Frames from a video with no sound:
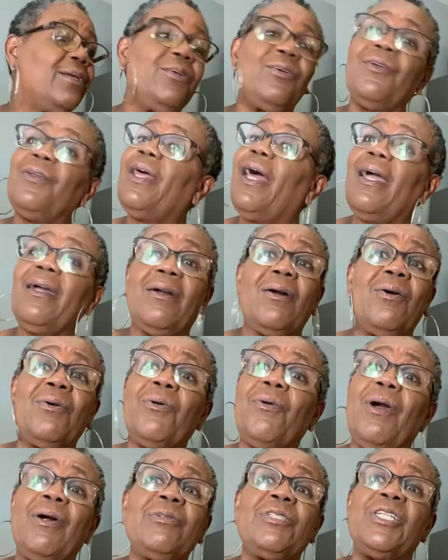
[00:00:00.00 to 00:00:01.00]
You're not going to
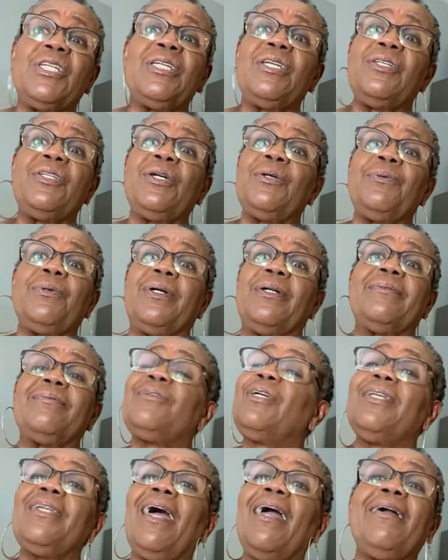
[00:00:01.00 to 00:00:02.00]
grow till you do it.
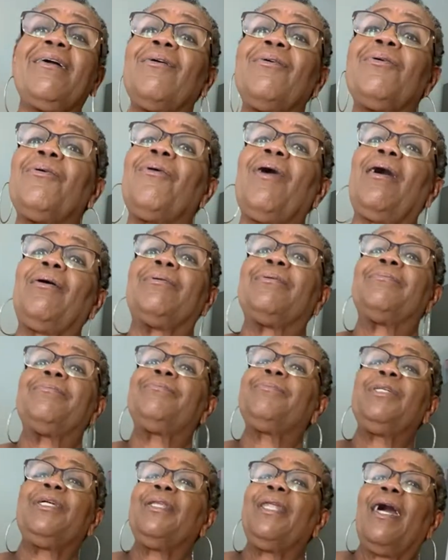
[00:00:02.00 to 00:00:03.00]
You're not going to grow.
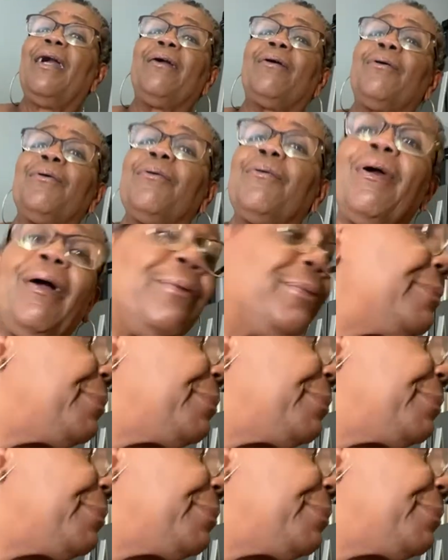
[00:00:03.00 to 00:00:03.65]
You're not going to grow.